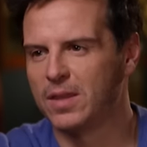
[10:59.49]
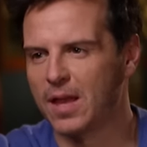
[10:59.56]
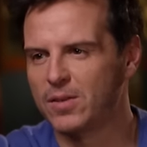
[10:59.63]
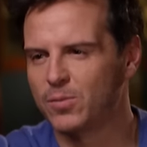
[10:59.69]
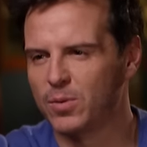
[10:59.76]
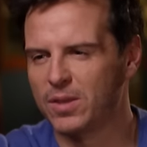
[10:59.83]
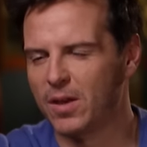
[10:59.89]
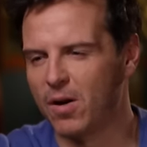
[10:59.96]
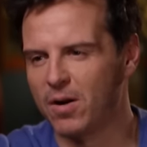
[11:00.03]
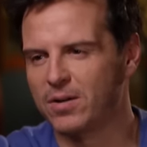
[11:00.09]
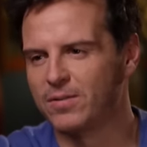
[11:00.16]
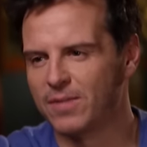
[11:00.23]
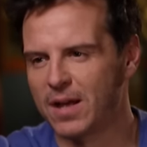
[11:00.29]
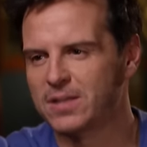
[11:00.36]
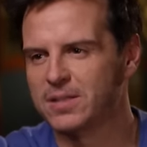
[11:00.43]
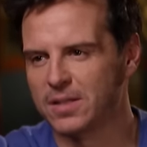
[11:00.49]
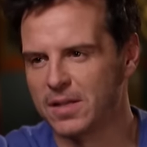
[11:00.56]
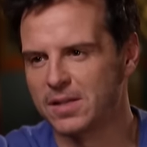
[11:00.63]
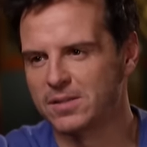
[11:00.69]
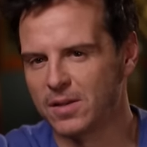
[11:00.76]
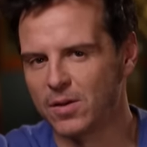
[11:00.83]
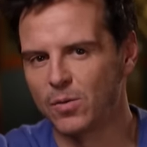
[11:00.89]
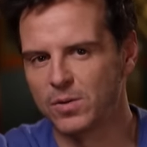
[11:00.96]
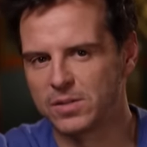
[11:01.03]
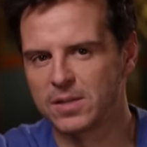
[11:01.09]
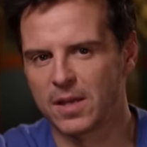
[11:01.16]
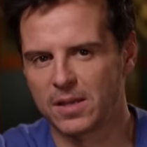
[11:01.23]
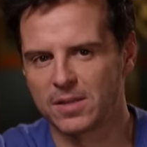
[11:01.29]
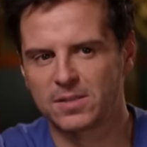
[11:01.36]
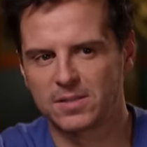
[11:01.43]
that's what the art of acting is. I always
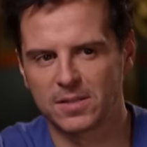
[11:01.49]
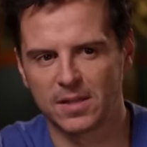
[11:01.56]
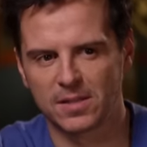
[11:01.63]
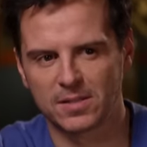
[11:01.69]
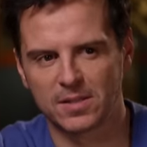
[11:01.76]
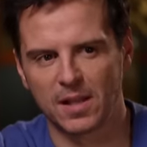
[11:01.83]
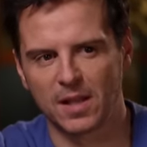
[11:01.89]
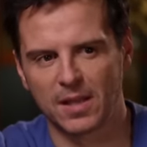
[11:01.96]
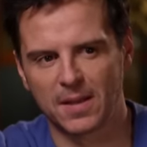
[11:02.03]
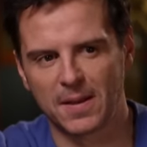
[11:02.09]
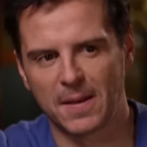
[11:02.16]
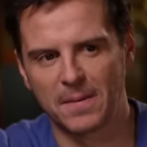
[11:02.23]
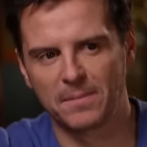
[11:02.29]
say it's like